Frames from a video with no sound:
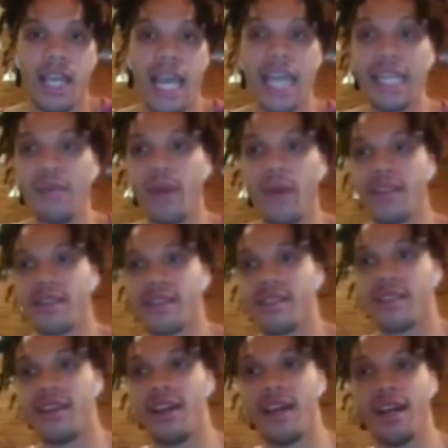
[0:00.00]

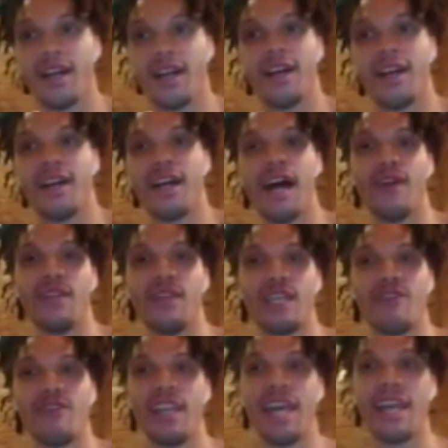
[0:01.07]
anyways, I'll
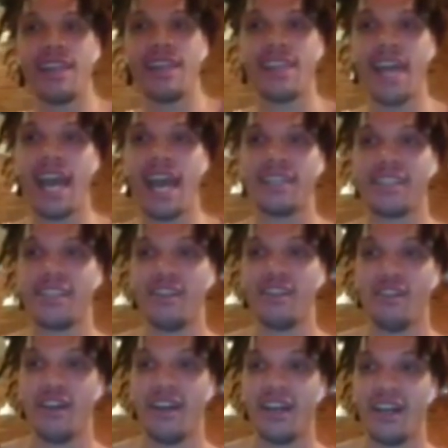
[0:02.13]
leave it at
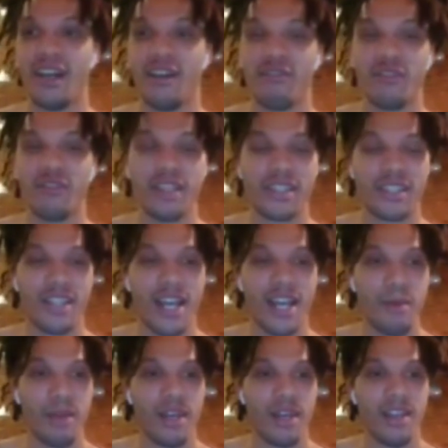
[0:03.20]
that for this
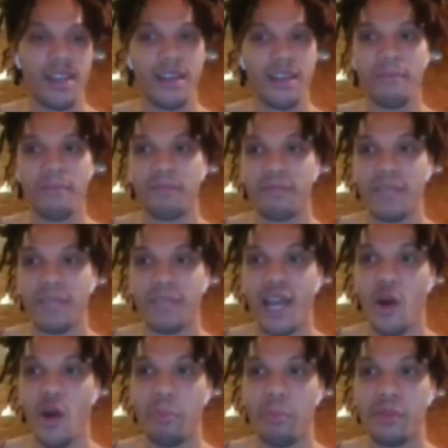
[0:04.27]
time. And yeah, I
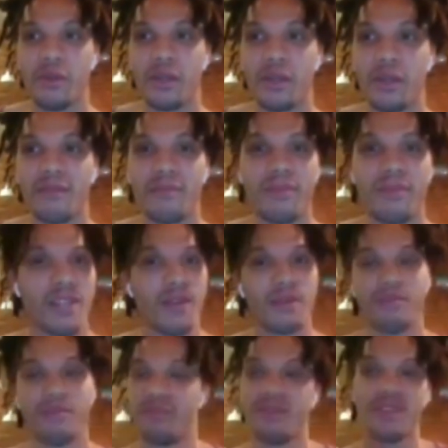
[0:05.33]
hope you could, you know,
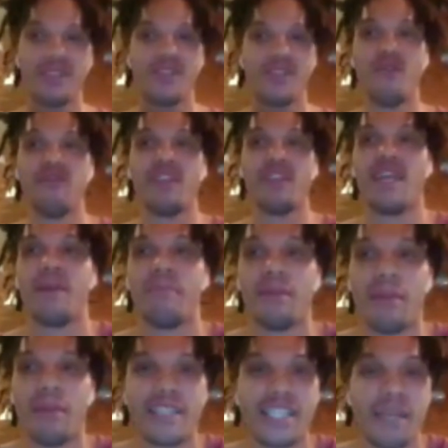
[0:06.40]
hopefully
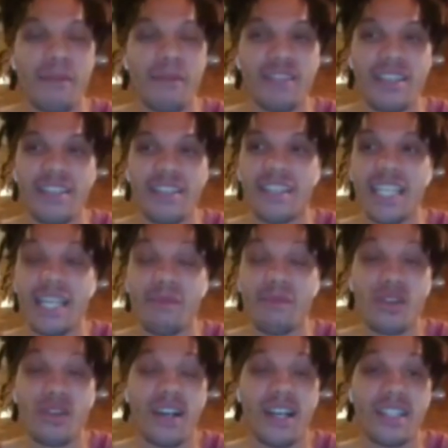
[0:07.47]
implement some of these themes
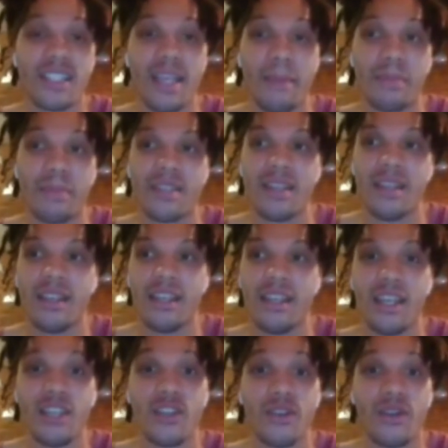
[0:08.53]
or concepts
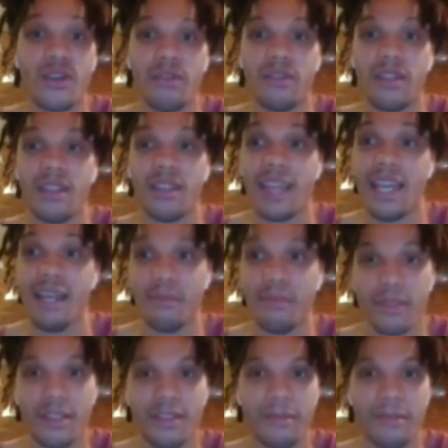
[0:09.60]
in your own
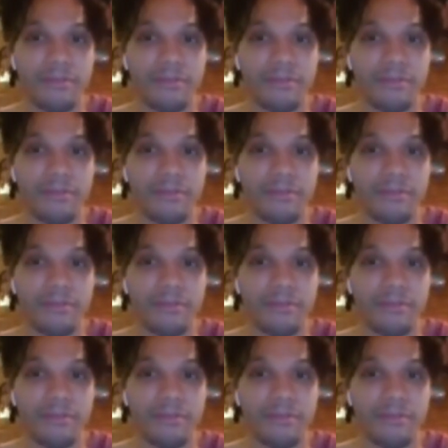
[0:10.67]
games.